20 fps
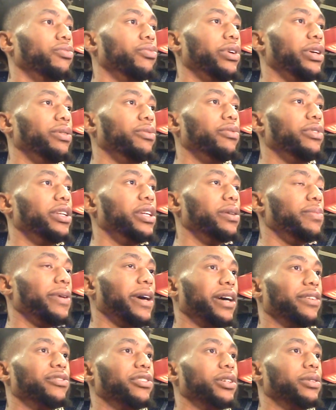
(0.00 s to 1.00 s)
We did
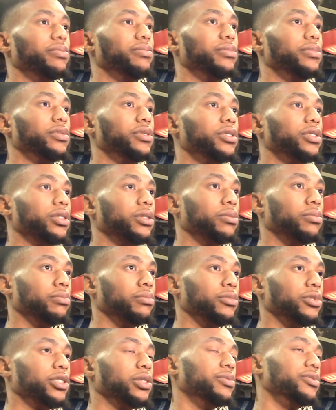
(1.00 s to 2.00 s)
pass up
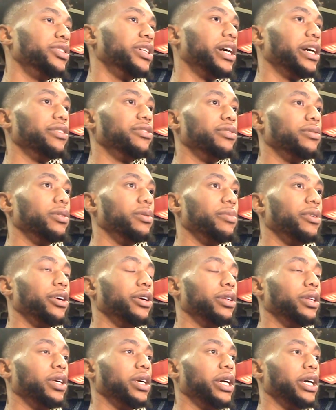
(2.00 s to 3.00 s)
some shots in the
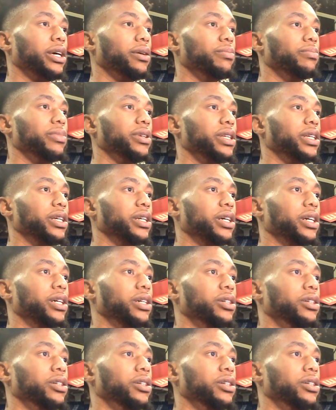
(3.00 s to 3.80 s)
Maryland game, but then